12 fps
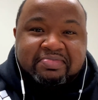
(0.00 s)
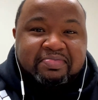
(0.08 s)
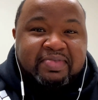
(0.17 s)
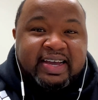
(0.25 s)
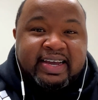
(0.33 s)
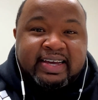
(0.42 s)

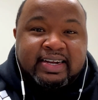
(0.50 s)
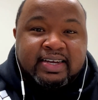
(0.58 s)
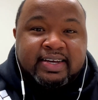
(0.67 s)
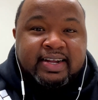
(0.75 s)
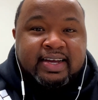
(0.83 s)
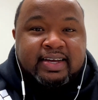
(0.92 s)
Man,
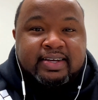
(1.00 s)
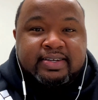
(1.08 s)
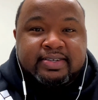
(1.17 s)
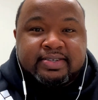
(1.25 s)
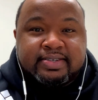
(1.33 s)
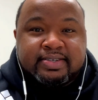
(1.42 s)
look at that.
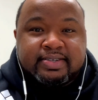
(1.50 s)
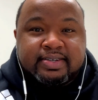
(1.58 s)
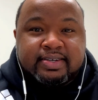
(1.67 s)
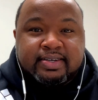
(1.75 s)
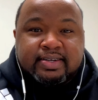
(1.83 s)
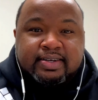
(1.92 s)

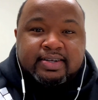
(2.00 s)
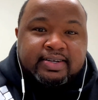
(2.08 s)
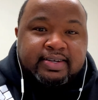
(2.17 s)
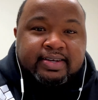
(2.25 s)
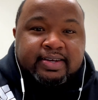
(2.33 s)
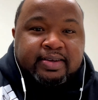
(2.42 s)

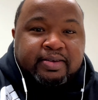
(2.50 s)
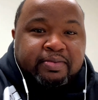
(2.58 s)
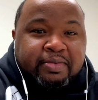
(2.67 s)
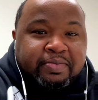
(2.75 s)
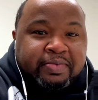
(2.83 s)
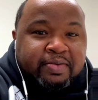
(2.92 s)

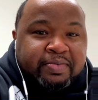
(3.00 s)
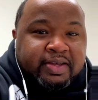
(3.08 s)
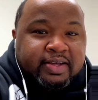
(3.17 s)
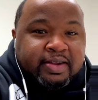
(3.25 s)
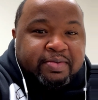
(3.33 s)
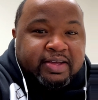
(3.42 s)
Look at that. Let me,
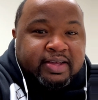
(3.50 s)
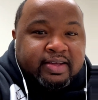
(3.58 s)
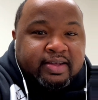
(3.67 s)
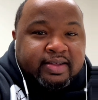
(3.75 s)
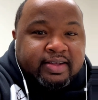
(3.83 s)
let me, let me